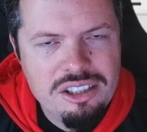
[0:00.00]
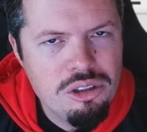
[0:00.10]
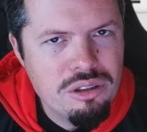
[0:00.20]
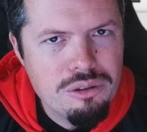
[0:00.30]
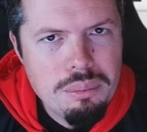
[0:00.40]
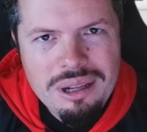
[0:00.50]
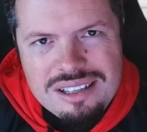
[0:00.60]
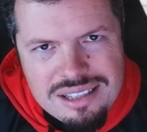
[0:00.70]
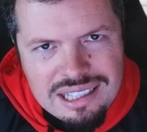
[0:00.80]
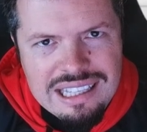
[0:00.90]
You can
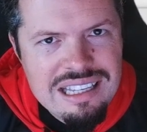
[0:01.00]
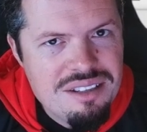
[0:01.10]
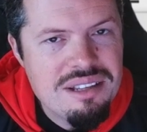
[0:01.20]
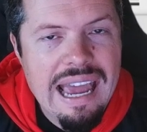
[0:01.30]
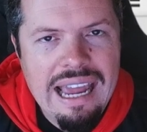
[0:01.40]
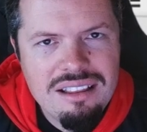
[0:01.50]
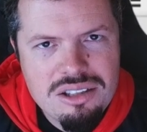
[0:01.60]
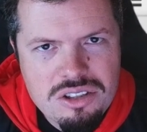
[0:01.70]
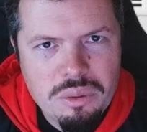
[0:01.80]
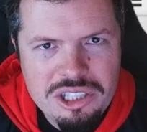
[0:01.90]
replace the keys and the
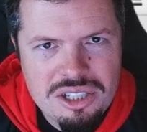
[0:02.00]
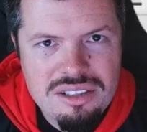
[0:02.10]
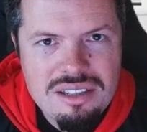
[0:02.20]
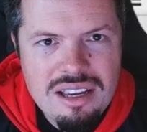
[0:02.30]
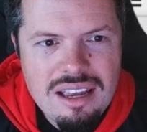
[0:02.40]
switches,